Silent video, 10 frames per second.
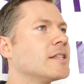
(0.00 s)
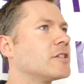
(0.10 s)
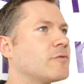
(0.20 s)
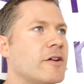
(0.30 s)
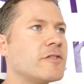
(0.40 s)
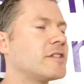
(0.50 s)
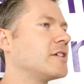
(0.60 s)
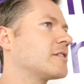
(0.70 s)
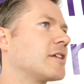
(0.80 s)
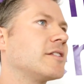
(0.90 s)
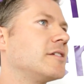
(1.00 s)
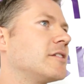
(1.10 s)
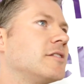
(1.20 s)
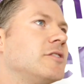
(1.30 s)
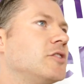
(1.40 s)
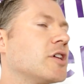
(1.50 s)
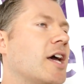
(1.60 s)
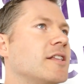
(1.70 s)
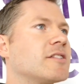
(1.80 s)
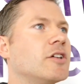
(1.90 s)
There's various things that you can look
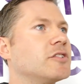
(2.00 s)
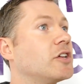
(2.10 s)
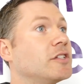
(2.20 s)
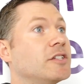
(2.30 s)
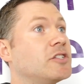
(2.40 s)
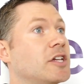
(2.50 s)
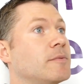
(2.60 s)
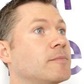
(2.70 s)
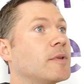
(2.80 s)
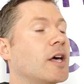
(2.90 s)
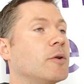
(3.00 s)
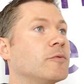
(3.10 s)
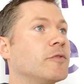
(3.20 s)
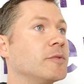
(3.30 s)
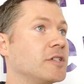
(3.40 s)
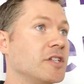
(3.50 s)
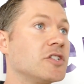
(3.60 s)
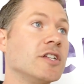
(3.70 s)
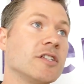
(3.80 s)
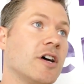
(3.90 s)
at, certainly in the gym, from the
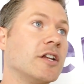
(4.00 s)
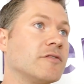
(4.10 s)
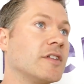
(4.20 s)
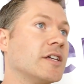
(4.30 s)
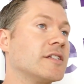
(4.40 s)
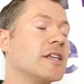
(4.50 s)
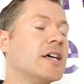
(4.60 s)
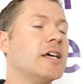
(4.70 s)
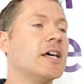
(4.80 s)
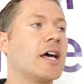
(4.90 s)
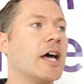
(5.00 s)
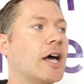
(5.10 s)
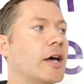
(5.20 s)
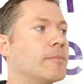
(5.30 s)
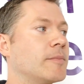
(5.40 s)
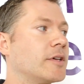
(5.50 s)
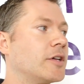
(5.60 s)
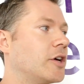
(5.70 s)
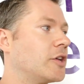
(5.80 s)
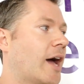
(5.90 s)
conditioning side of things,
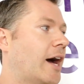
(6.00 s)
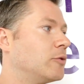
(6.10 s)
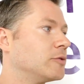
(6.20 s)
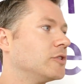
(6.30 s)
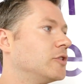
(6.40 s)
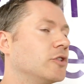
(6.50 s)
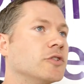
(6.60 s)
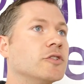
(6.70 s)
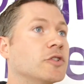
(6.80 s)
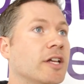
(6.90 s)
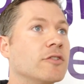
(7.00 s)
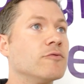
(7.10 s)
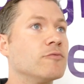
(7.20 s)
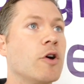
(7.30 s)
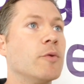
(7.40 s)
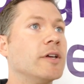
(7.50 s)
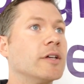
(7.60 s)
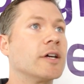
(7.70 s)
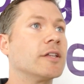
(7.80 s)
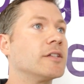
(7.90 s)
and how, looking at the
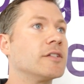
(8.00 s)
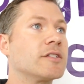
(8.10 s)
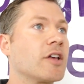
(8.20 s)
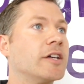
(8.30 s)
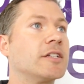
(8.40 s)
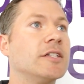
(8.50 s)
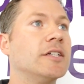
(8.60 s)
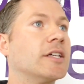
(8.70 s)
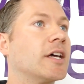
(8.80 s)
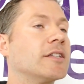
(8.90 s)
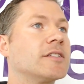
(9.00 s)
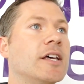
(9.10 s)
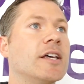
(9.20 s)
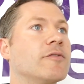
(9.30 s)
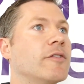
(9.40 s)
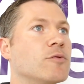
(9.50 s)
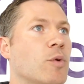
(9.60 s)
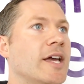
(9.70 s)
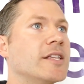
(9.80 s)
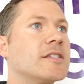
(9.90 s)
rowing, at the cycling, at various
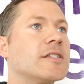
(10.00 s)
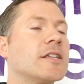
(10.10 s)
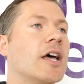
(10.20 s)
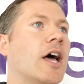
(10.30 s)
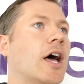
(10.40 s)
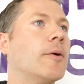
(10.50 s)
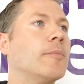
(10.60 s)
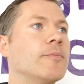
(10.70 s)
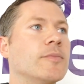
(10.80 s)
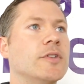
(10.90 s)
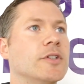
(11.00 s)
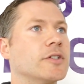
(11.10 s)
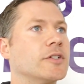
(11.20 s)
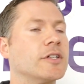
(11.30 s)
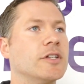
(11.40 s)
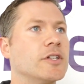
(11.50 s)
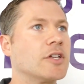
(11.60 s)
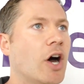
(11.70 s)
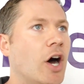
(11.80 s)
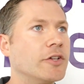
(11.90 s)
weights. You can look at your
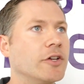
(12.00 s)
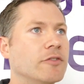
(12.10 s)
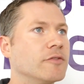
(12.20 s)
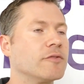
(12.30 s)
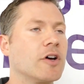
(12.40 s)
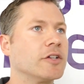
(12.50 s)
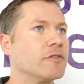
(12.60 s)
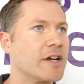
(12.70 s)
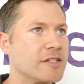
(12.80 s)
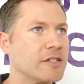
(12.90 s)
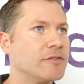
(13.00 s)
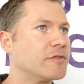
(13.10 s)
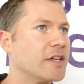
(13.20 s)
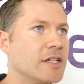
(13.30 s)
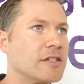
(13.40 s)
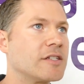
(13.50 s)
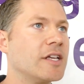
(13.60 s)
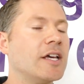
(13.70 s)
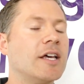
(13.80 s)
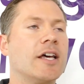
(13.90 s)
cardiovascular fitness,
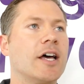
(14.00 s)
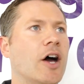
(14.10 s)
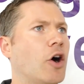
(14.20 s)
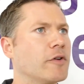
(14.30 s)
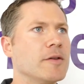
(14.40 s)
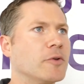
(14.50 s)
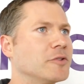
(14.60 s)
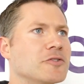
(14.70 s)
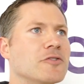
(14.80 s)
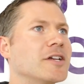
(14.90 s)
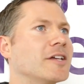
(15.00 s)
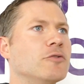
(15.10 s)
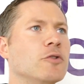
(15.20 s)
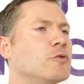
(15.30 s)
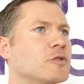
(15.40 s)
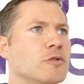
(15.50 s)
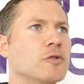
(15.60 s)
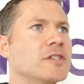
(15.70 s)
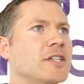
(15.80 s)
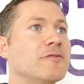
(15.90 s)
heart rate monitoring, all
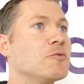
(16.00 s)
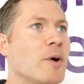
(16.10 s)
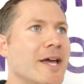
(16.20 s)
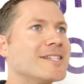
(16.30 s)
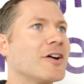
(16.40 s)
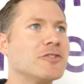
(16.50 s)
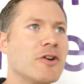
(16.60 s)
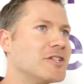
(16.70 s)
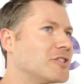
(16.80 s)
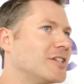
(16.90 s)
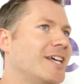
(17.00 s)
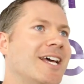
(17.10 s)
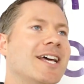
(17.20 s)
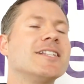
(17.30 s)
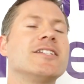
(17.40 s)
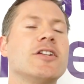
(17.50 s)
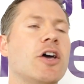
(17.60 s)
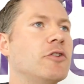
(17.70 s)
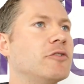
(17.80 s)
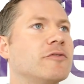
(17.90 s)
sorts, even weight, hydration. There's a
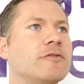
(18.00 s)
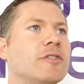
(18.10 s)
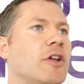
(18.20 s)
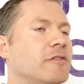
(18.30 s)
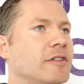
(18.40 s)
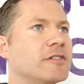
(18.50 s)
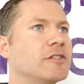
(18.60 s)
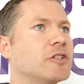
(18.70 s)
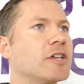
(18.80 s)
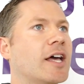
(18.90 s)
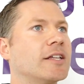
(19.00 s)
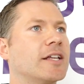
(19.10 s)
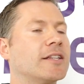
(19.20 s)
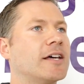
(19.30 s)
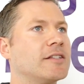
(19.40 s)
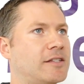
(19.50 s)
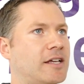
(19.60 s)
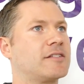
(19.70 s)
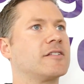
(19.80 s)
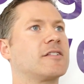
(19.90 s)
load of things you look at, and that's the